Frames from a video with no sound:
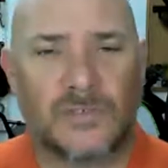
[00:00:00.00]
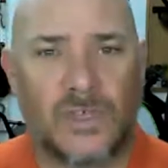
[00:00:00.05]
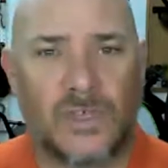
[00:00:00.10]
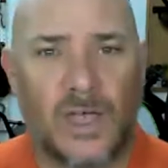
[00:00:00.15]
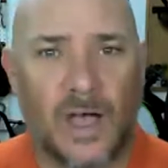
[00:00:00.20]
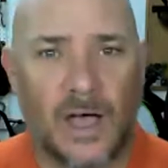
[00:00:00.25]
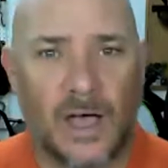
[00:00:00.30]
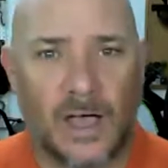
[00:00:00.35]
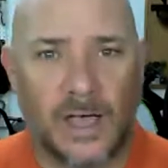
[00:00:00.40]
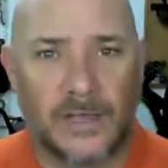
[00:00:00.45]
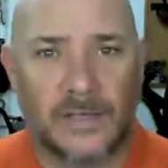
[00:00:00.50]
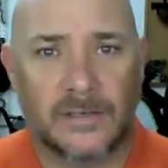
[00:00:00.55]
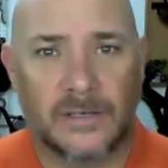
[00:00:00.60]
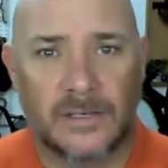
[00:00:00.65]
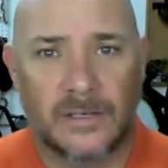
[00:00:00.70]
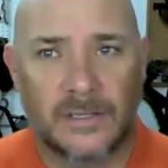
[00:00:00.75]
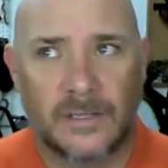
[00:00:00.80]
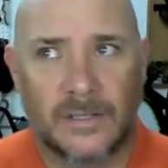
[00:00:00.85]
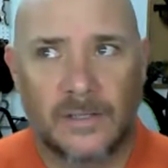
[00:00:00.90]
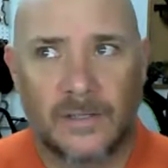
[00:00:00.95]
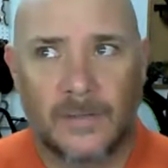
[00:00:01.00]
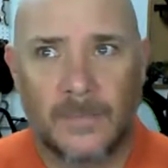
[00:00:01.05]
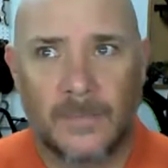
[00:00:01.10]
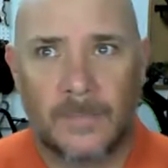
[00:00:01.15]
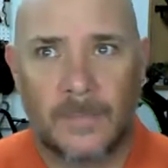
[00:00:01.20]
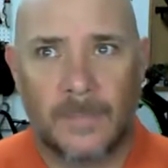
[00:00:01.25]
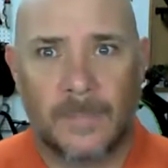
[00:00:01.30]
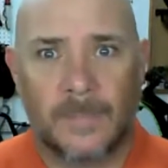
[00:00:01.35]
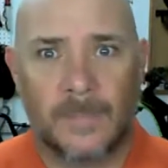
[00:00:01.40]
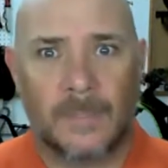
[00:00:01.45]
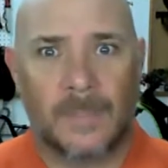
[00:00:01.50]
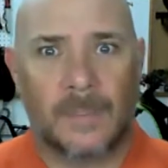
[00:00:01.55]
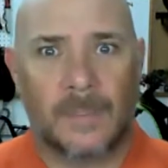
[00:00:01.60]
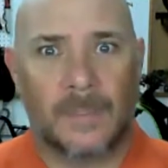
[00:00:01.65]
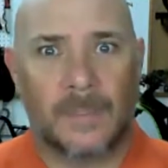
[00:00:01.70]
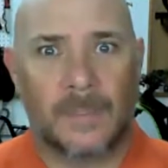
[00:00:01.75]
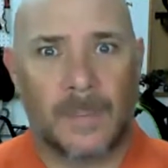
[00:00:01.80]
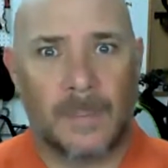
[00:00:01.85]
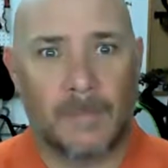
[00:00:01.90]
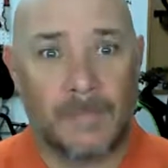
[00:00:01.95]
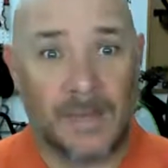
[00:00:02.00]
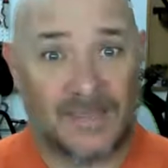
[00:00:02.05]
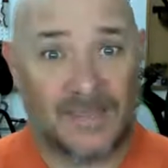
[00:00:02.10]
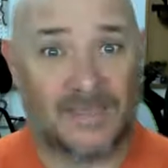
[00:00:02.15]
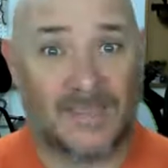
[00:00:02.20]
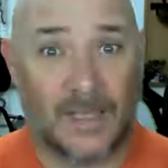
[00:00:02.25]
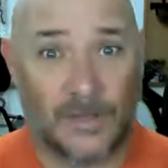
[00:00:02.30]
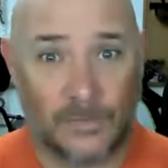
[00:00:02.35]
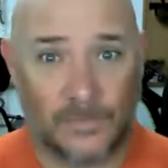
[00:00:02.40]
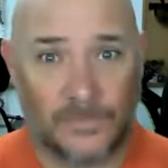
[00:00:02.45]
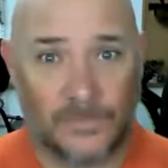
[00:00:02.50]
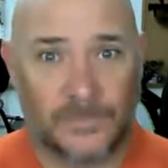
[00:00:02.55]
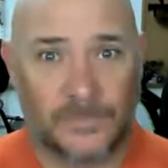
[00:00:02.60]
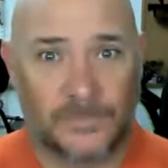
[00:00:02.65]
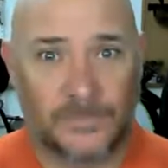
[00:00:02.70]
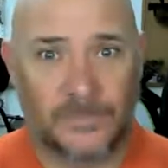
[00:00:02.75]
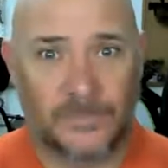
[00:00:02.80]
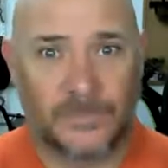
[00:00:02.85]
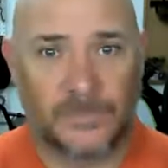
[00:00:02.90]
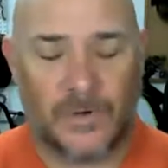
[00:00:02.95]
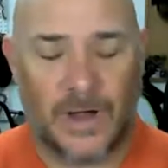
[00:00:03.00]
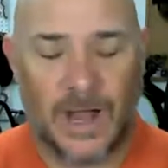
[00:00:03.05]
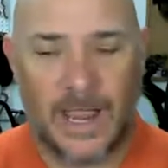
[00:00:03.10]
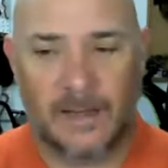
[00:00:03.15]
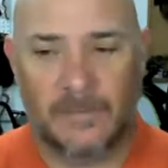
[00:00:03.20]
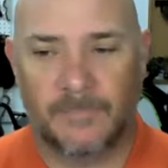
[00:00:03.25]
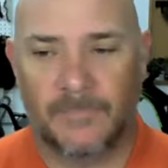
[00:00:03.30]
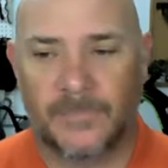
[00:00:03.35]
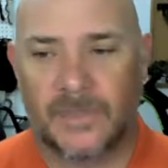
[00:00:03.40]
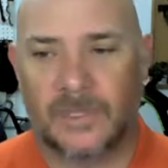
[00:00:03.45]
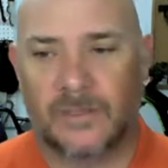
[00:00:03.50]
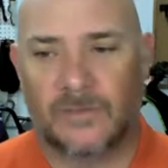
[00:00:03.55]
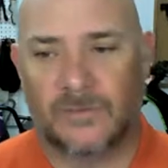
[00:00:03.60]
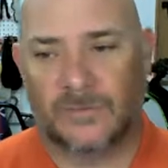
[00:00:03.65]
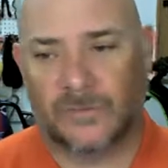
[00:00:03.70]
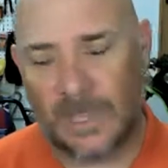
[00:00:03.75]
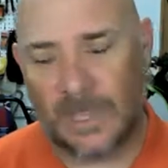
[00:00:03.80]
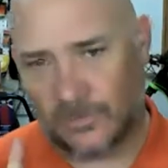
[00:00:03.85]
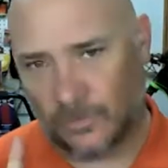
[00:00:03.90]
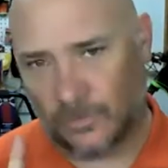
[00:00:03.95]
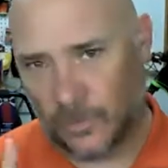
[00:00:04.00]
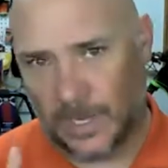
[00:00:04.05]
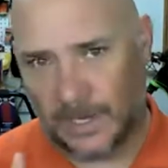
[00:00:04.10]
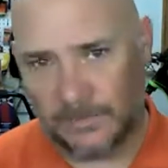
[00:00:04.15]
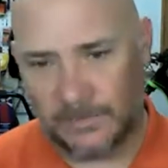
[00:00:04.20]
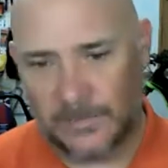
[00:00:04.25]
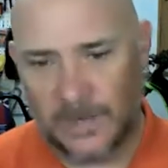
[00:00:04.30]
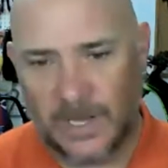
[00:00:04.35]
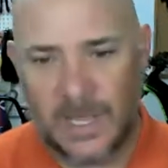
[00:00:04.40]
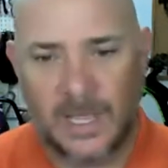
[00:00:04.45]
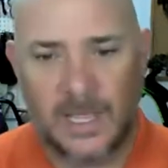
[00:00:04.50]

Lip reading: on myself, right? So that's one.